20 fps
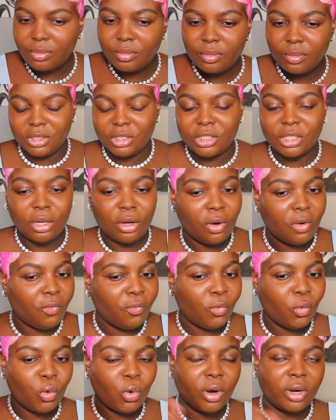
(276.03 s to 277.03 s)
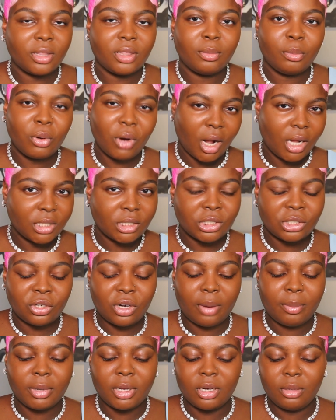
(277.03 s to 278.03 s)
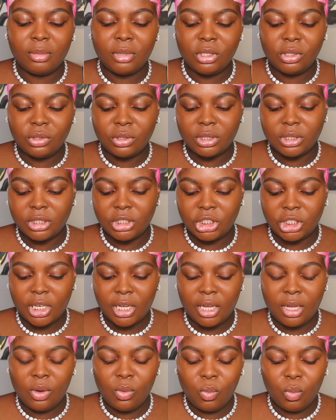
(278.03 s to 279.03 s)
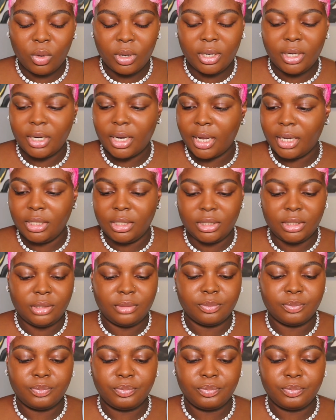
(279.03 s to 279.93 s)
So for the bronze tour, I'm gonna be using shade 190.